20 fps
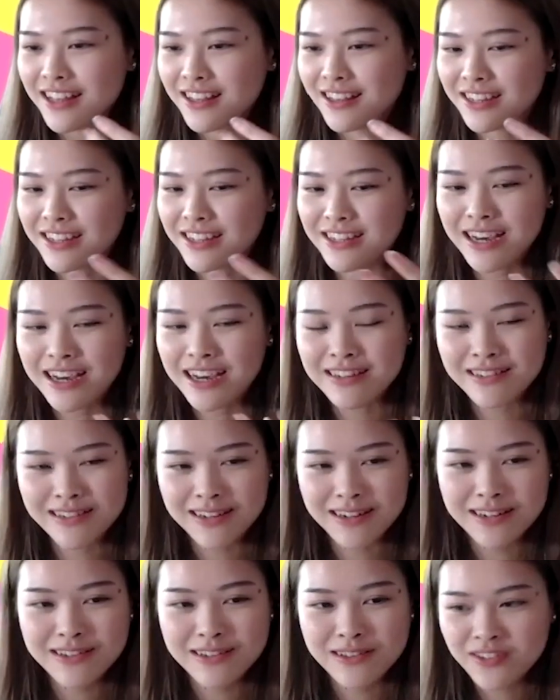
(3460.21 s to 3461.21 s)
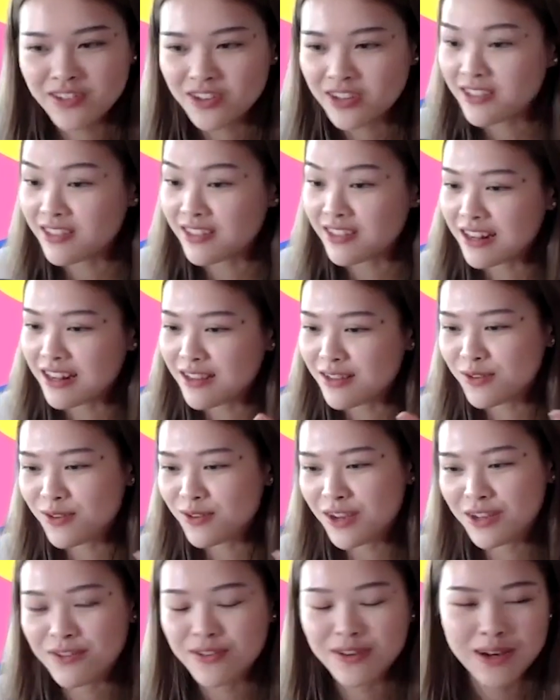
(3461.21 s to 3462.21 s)
Like I studied screen studies, so
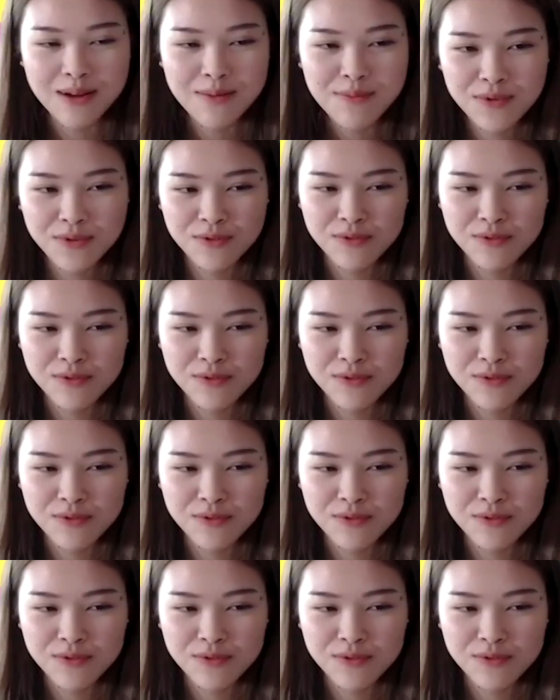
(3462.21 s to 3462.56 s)
I could come